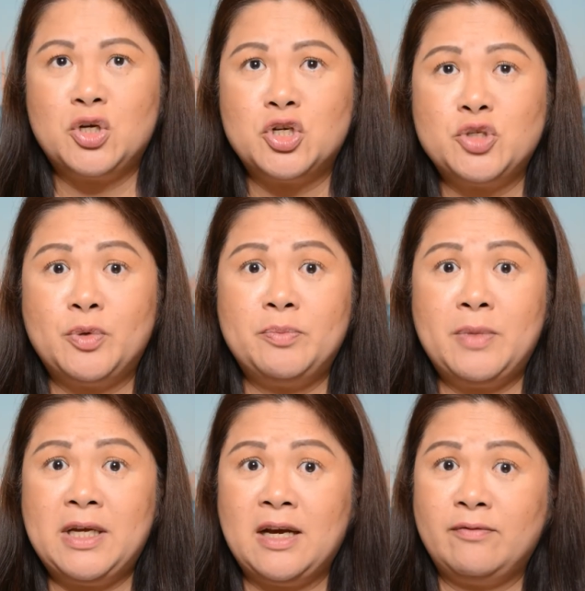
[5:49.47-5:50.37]
because with
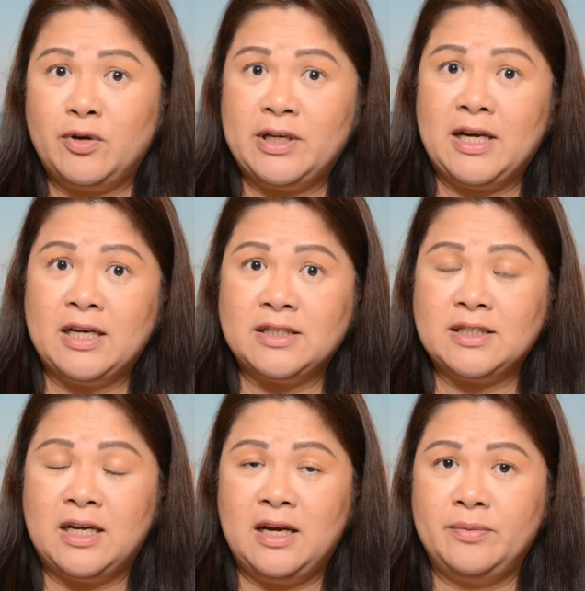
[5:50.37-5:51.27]
me, I've only
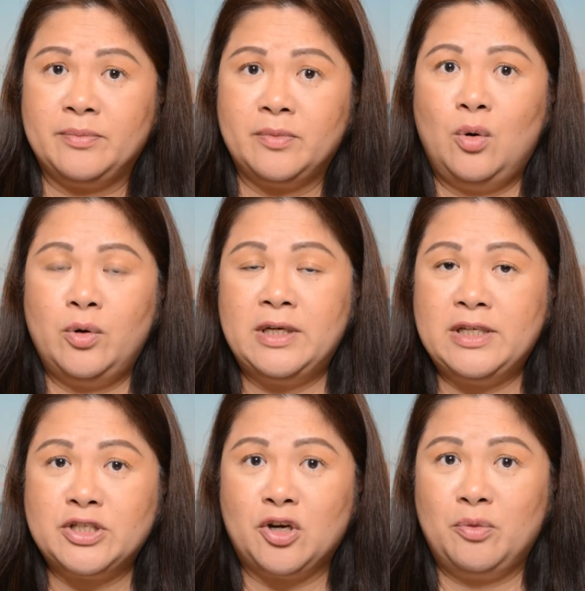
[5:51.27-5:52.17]
got um,
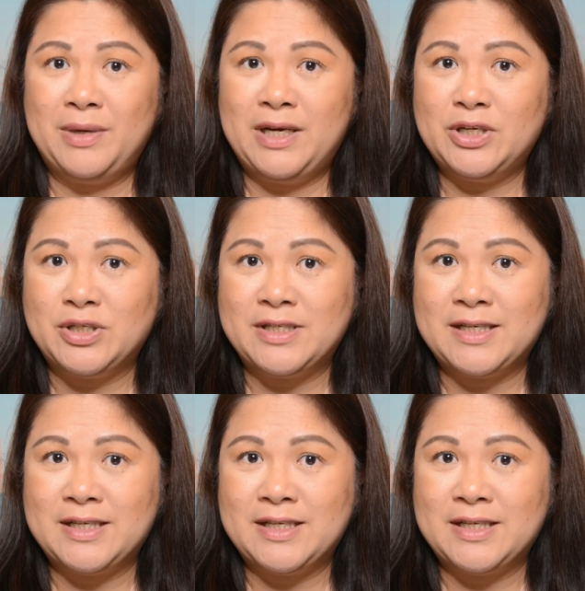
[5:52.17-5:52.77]
oily to combination